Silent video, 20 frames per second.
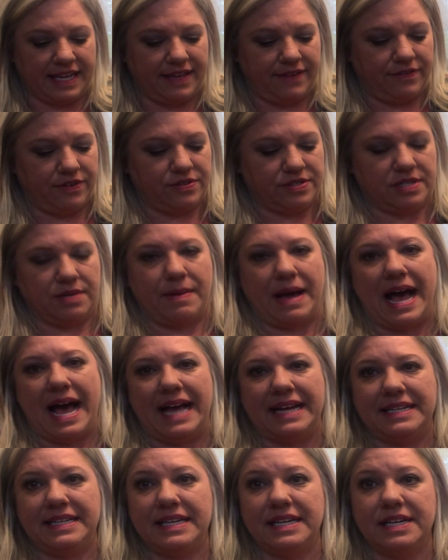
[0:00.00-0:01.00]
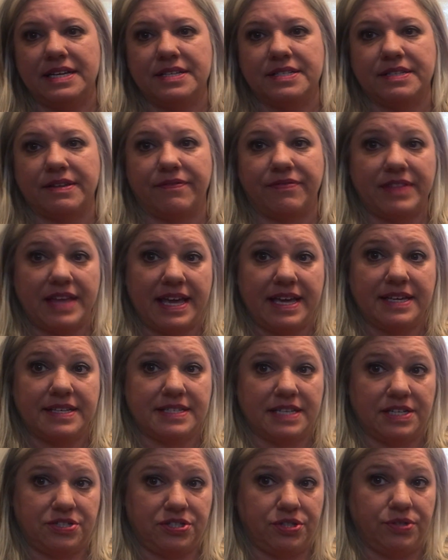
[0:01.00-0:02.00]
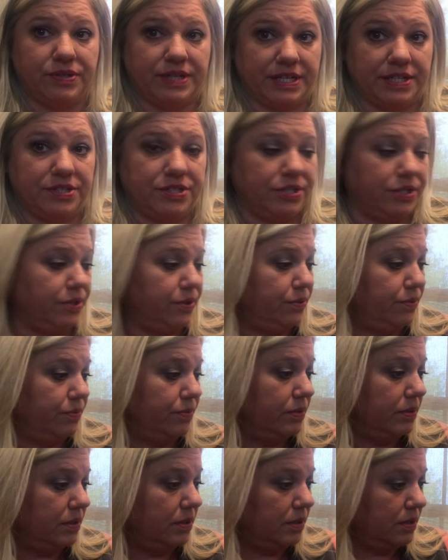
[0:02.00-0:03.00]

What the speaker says: of give you some ideas of things that you can do